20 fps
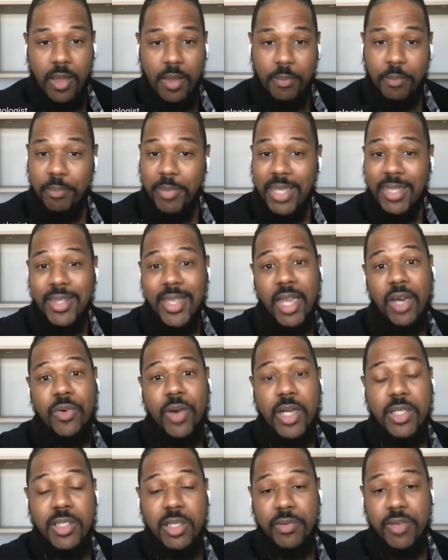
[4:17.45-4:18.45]
meet that
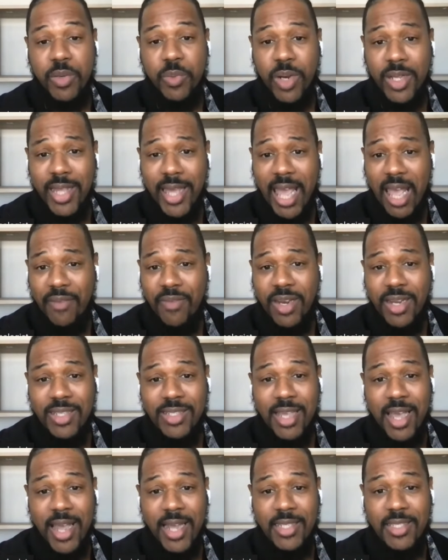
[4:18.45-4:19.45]
criteria where they have an
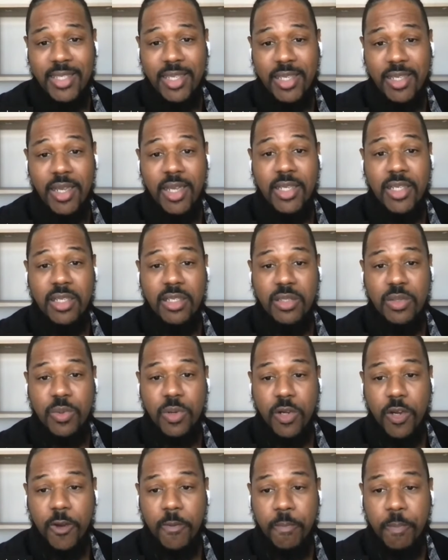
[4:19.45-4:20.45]
anxiety
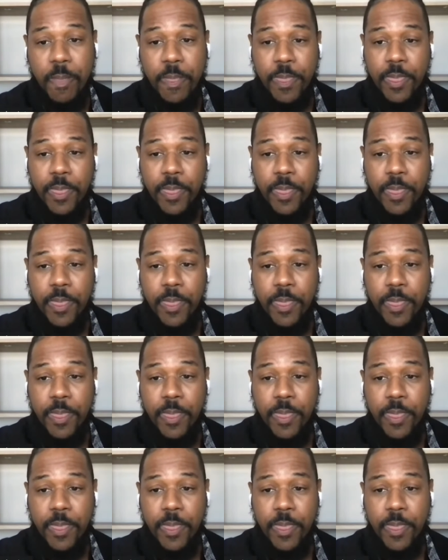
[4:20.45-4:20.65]
disorder.